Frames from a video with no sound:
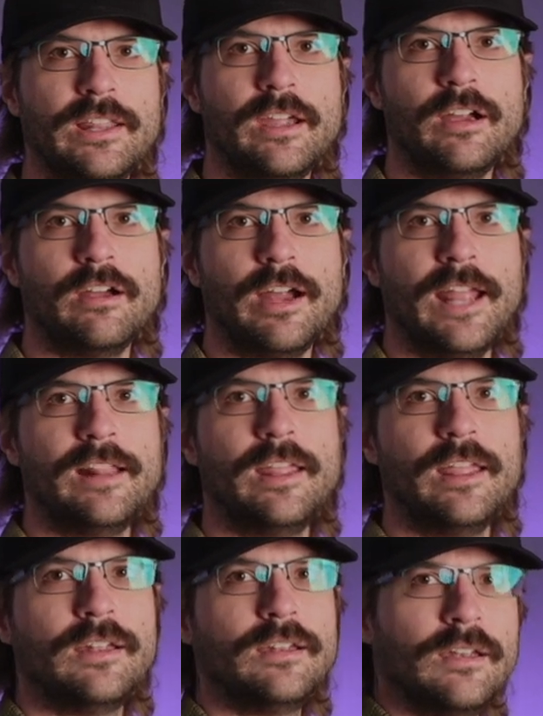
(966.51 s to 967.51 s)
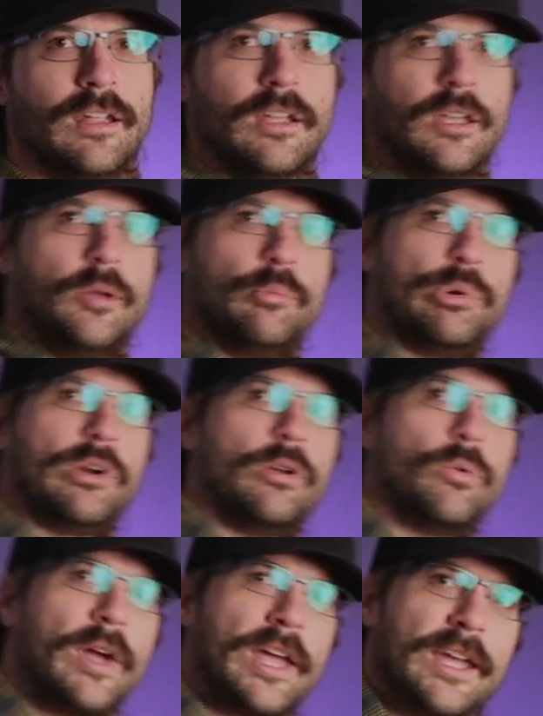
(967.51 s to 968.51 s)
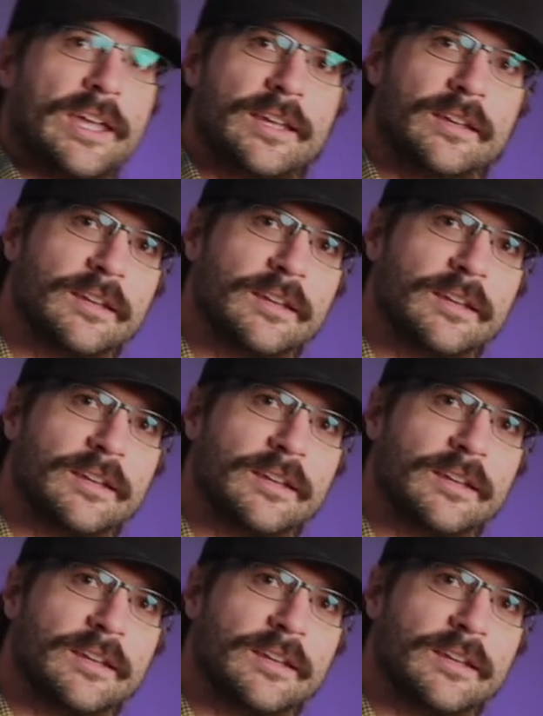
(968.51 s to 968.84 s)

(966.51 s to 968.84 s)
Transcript: there, and then put it away.